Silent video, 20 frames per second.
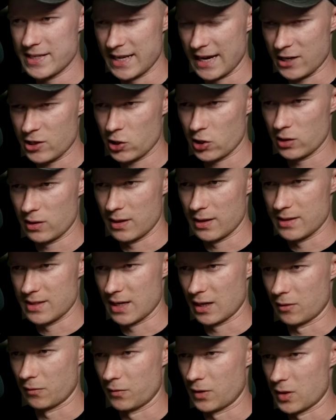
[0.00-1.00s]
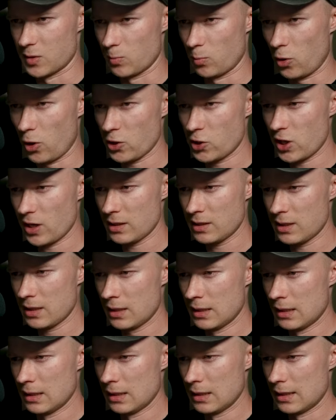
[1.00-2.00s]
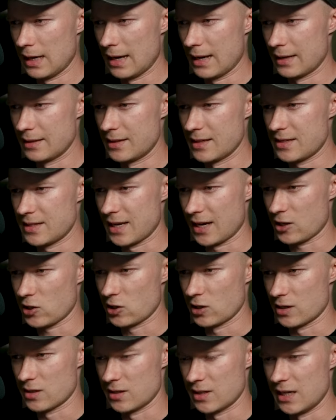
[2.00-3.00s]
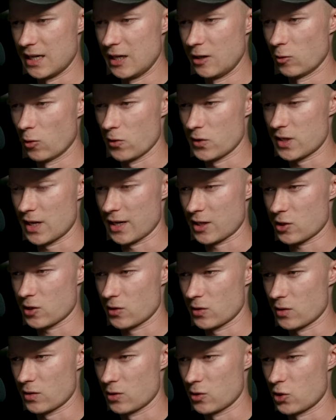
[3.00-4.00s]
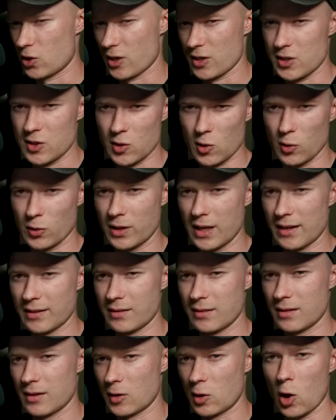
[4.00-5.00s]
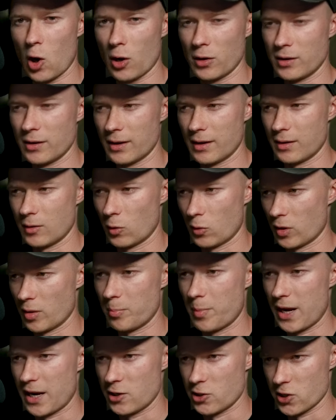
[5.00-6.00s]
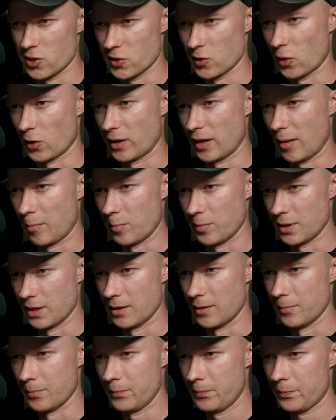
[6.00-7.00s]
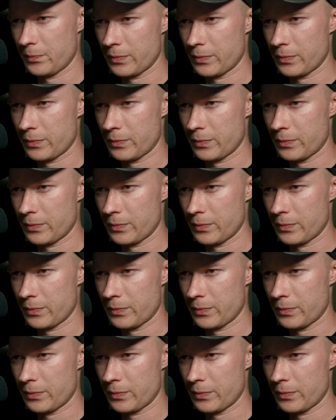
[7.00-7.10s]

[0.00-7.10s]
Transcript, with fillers: section inside of this project and this section is the hero section, just so that the content or the page is not empty.